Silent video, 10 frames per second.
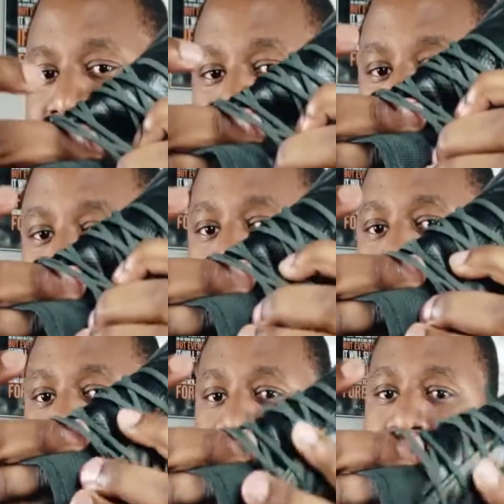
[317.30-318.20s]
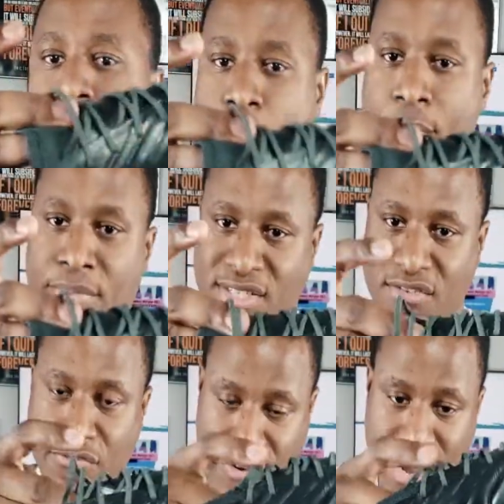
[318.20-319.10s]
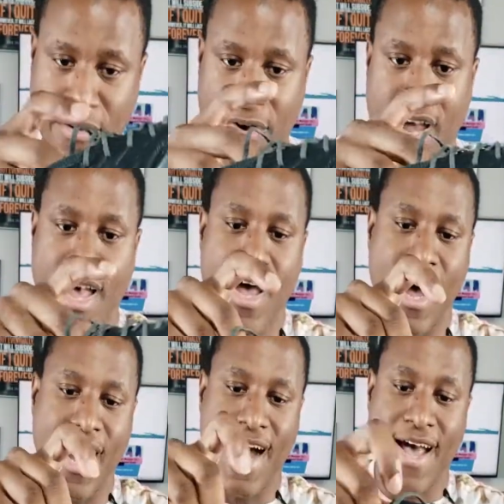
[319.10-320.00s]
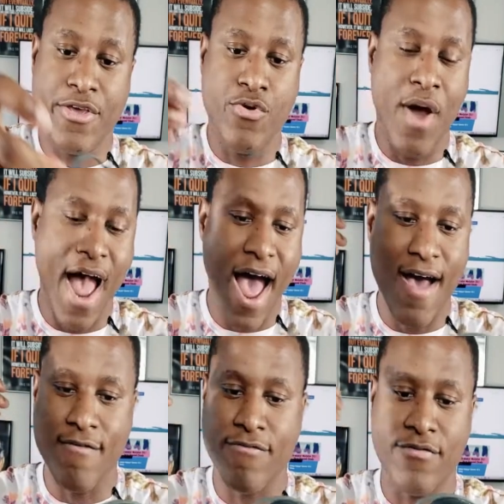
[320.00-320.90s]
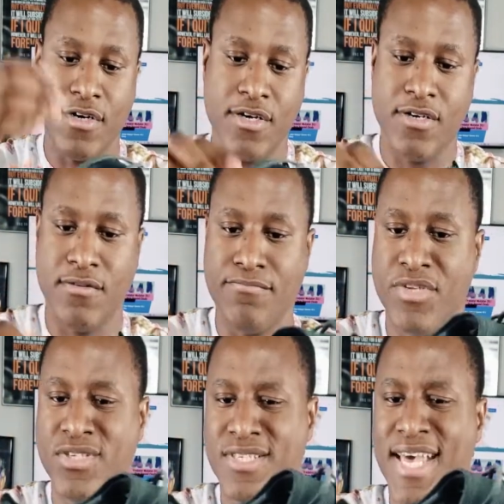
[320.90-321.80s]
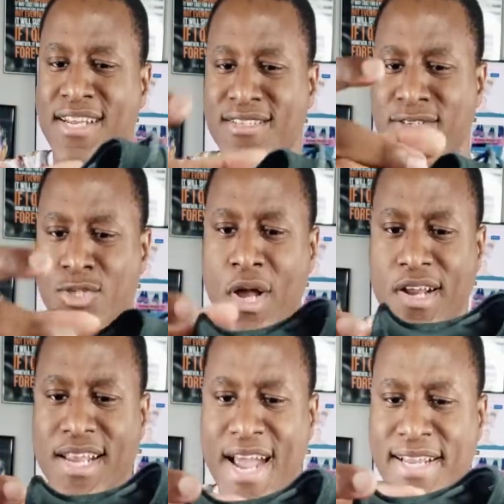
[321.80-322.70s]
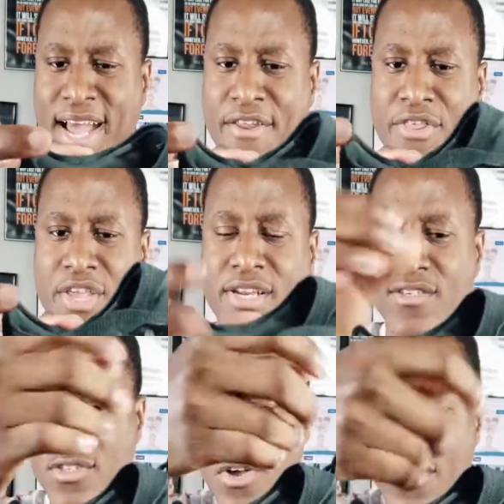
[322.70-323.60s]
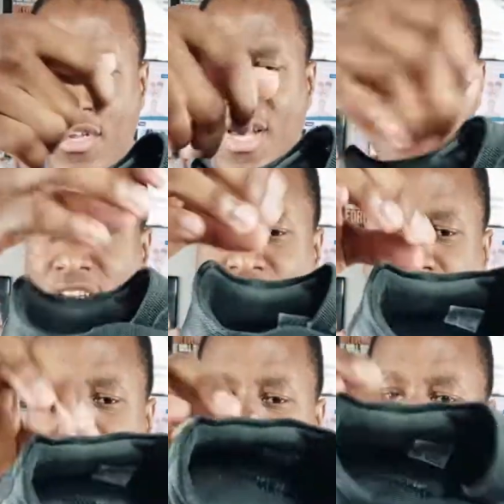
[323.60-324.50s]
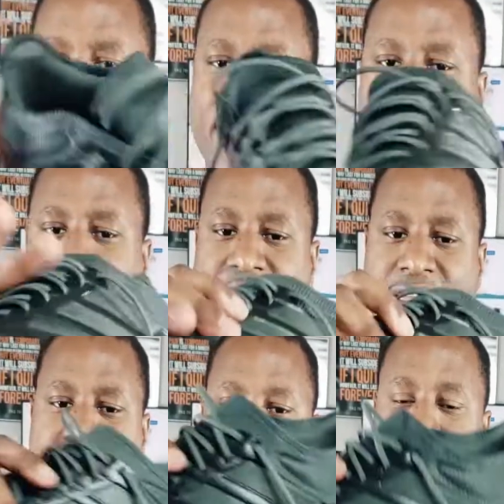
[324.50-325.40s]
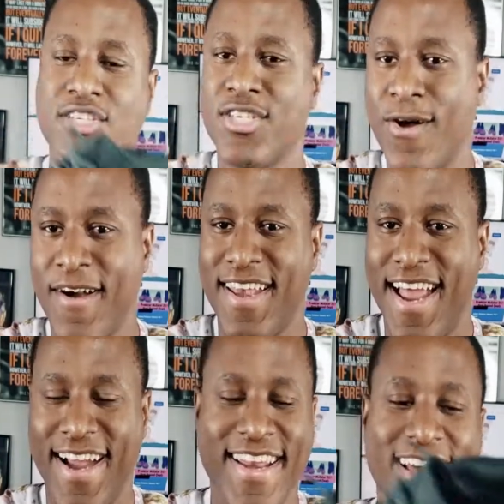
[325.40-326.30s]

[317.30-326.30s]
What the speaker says: here to help give you that one-piece feel. You have this kind of suck line kind of thing, the suck line kind of thing here, suck line.